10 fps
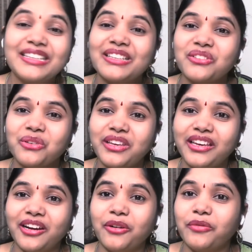So
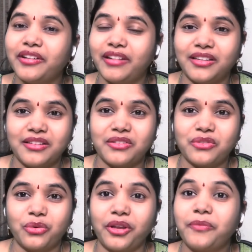here we read the
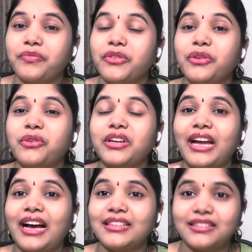story. You can
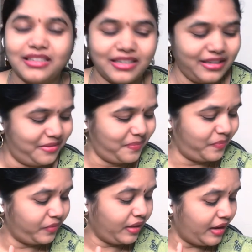ask the kid,
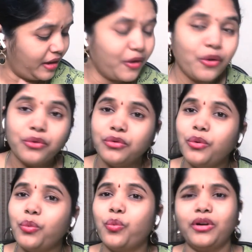
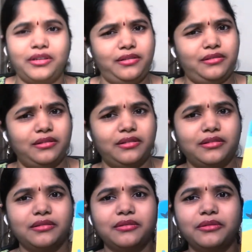so what is
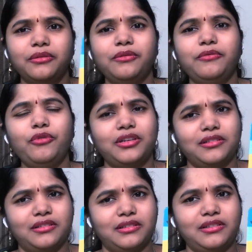this? What
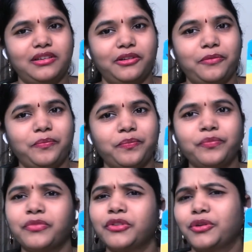is this here?
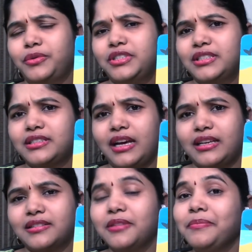You could just
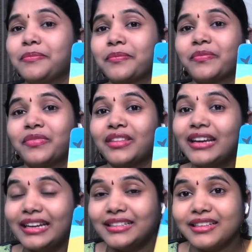ask them,
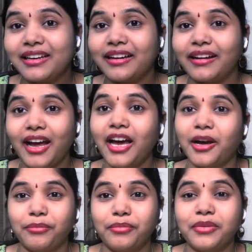it's a
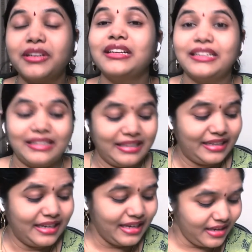crab.
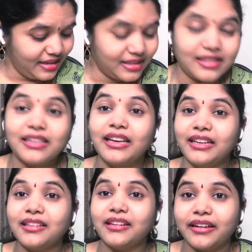Yes,
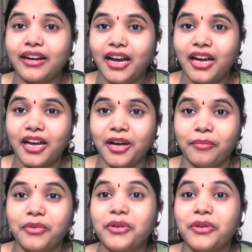it's a crab.